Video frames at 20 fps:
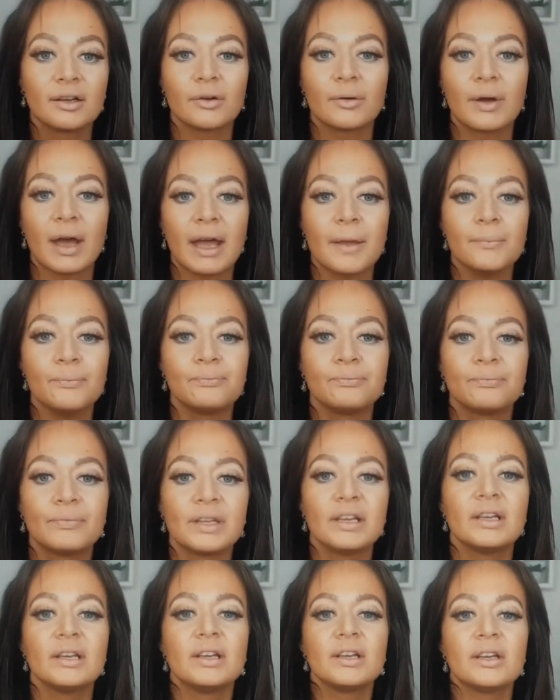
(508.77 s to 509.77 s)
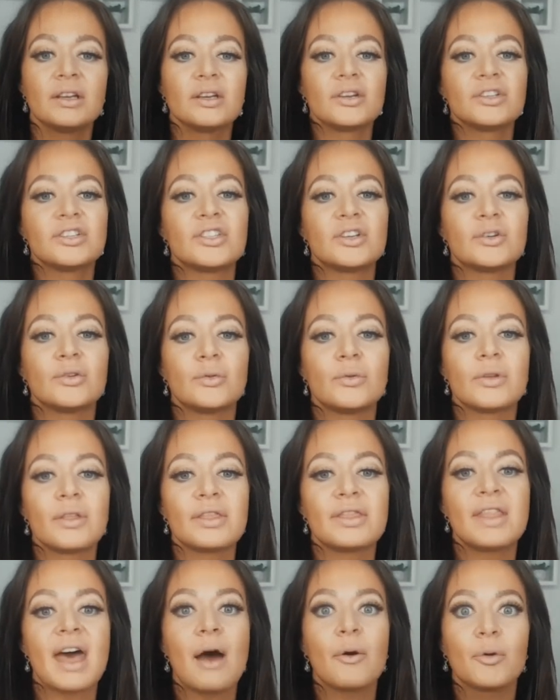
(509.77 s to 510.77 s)
Okay, so
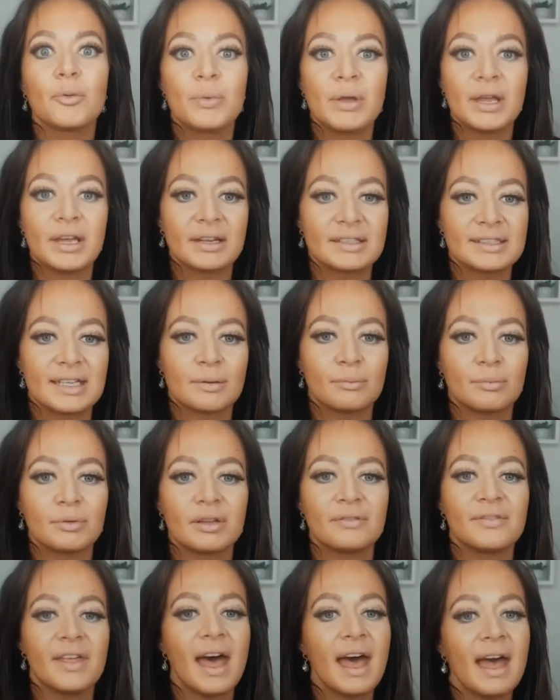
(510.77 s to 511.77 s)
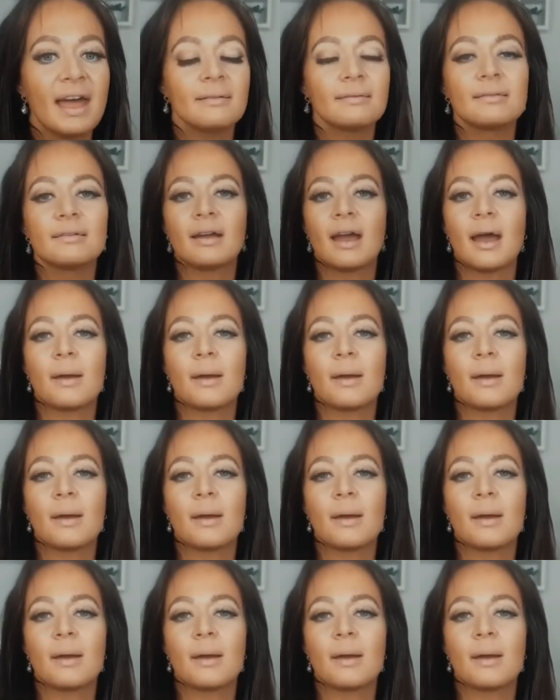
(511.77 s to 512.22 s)
that would be an example of that.